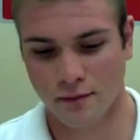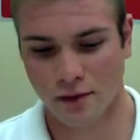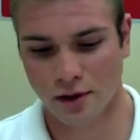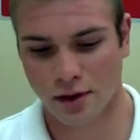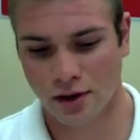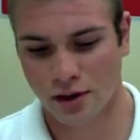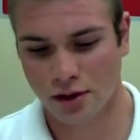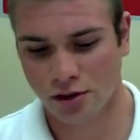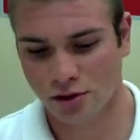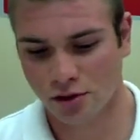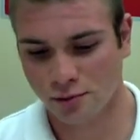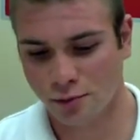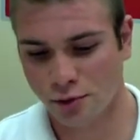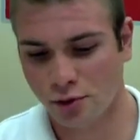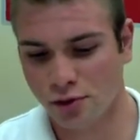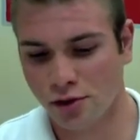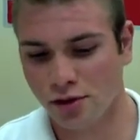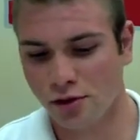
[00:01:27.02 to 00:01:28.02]

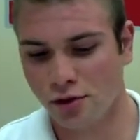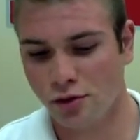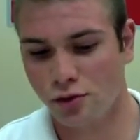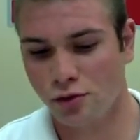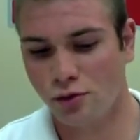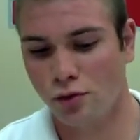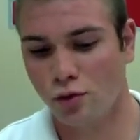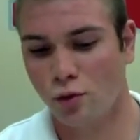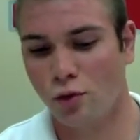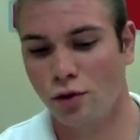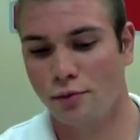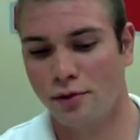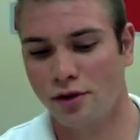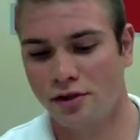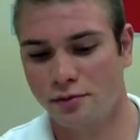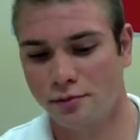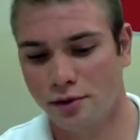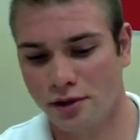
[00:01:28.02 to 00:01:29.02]
Spookly knew what must
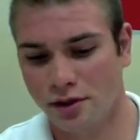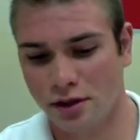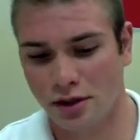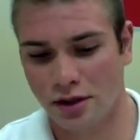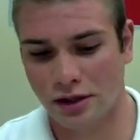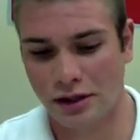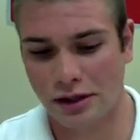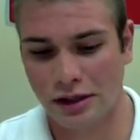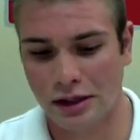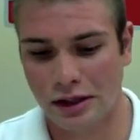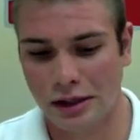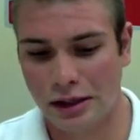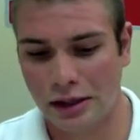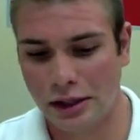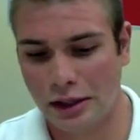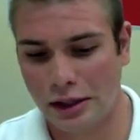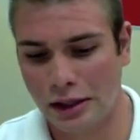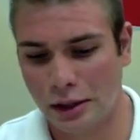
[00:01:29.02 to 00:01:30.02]
be done.
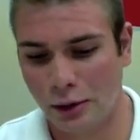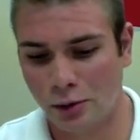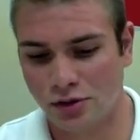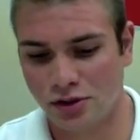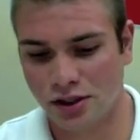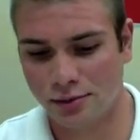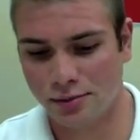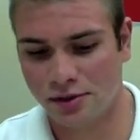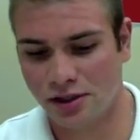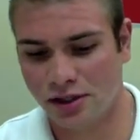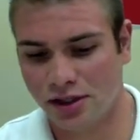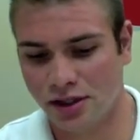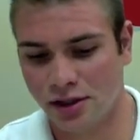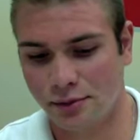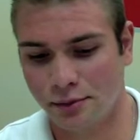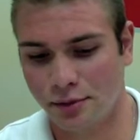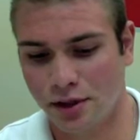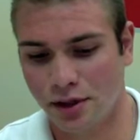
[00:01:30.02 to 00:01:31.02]
It was up to him.
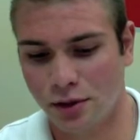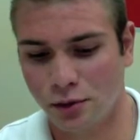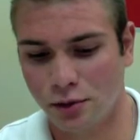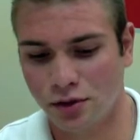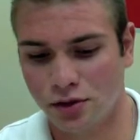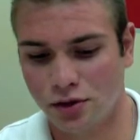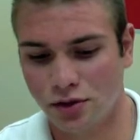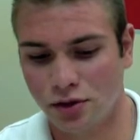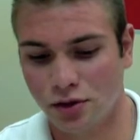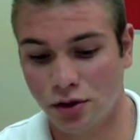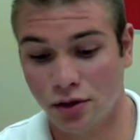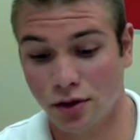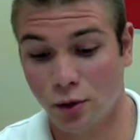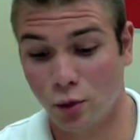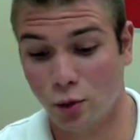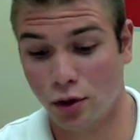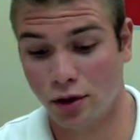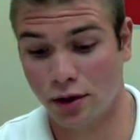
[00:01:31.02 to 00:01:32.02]
He was the
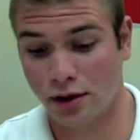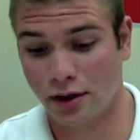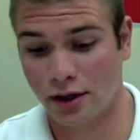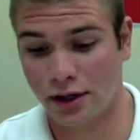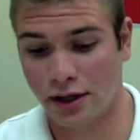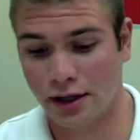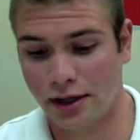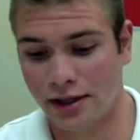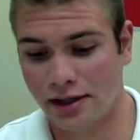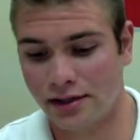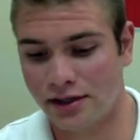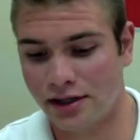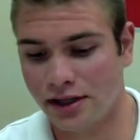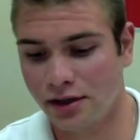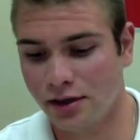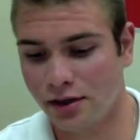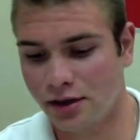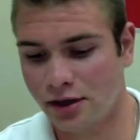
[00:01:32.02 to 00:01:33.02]
one. He teetered,
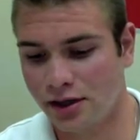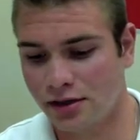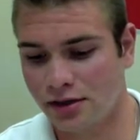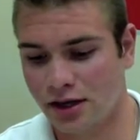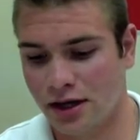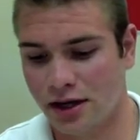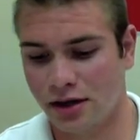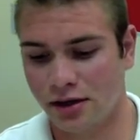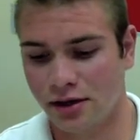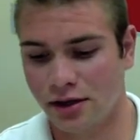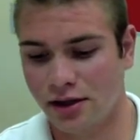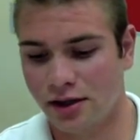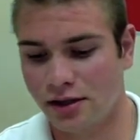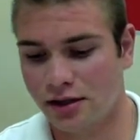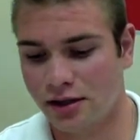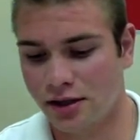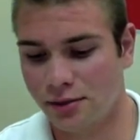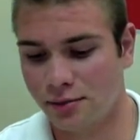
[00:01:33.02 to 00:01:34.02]
he tottered, he
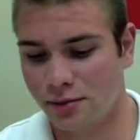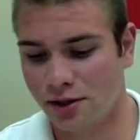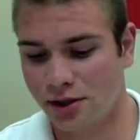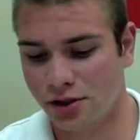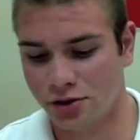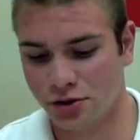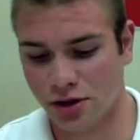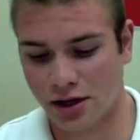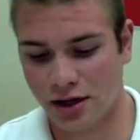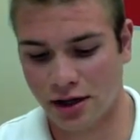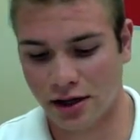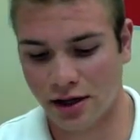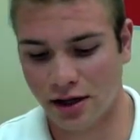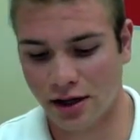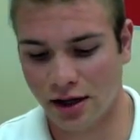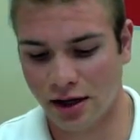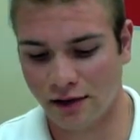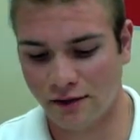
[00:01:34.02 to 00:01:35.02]
tipped, he tried,
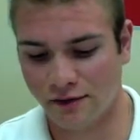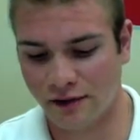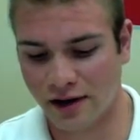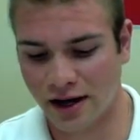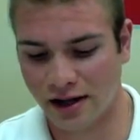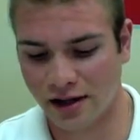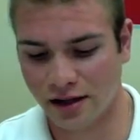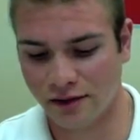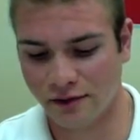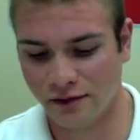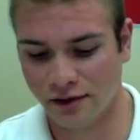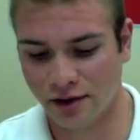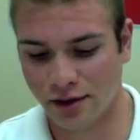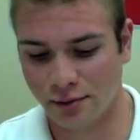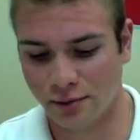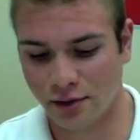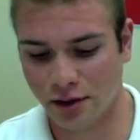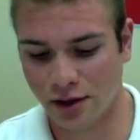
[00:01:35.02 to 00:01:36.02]
and finally flipped.
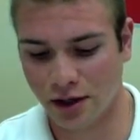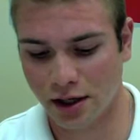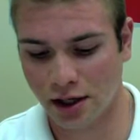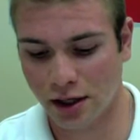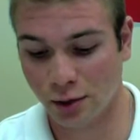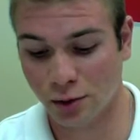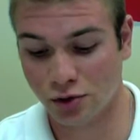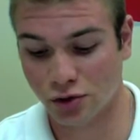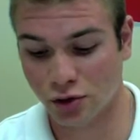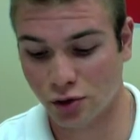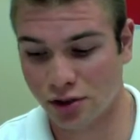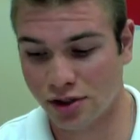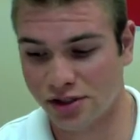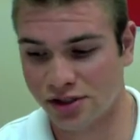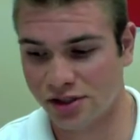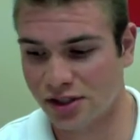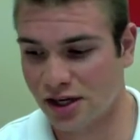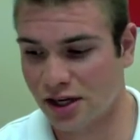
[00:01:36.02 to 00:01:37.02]
He was on his
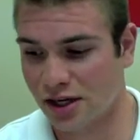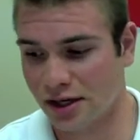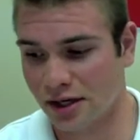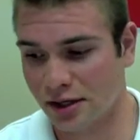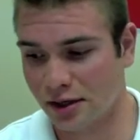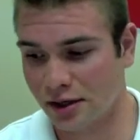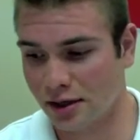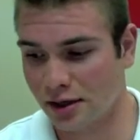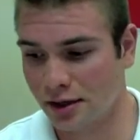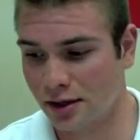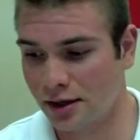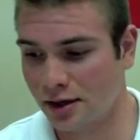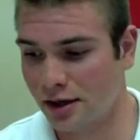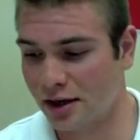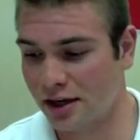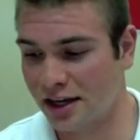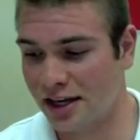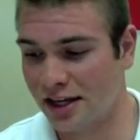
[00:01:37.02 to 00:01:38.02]
side.
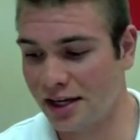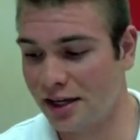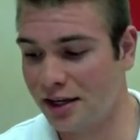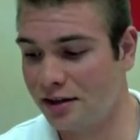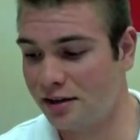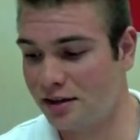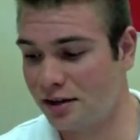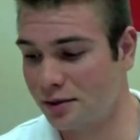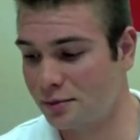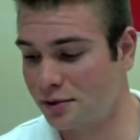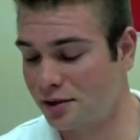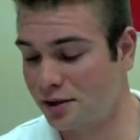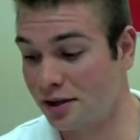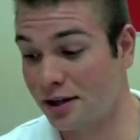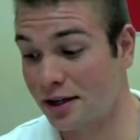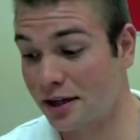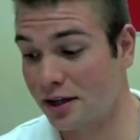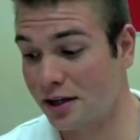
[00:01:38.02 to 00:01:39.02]
Again he tipped,
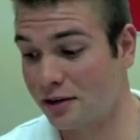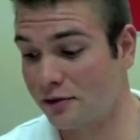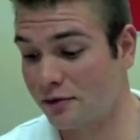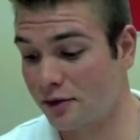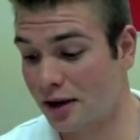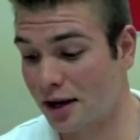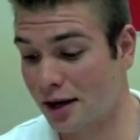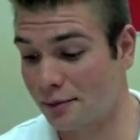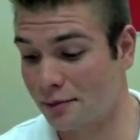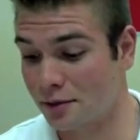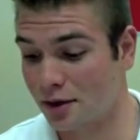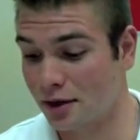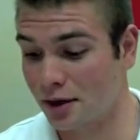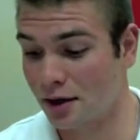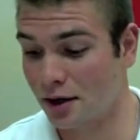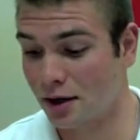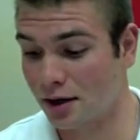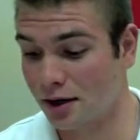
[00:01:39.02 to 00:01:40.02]
again he flopped,
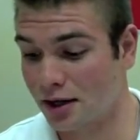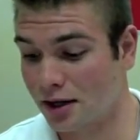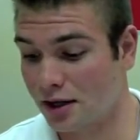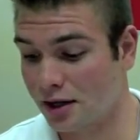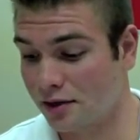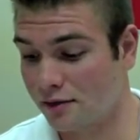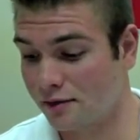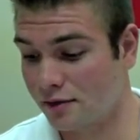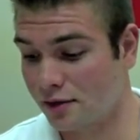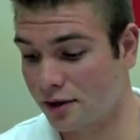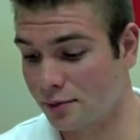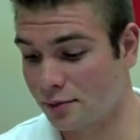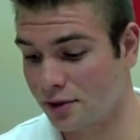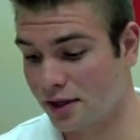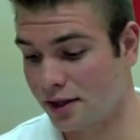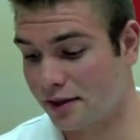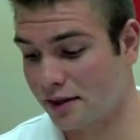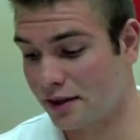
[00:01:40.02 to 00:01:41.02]
again he flipped,
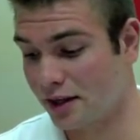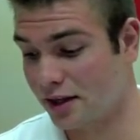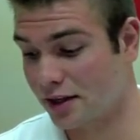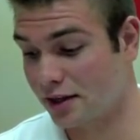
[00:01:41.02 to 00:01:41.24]
and then